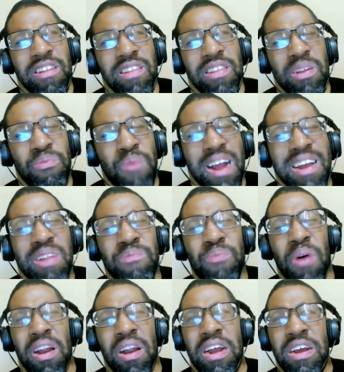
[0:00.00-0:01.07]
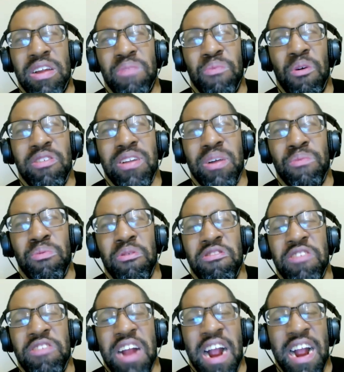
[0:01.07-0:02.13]
in the space, buddy, is most
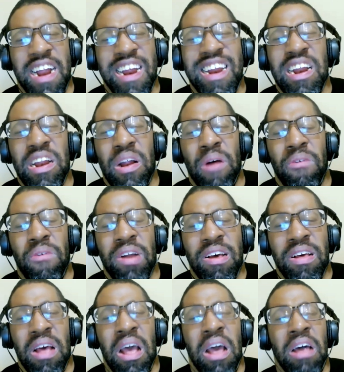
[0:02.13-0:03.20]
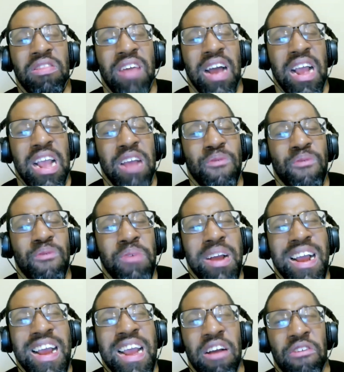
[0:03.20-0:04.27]
appreciated, and I want to thank you for
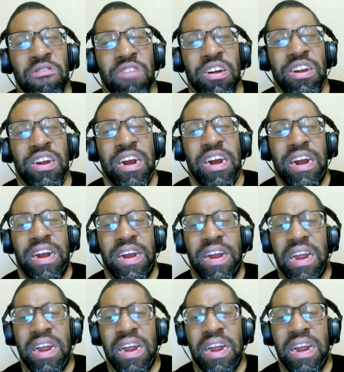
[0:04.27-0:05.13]
being here today.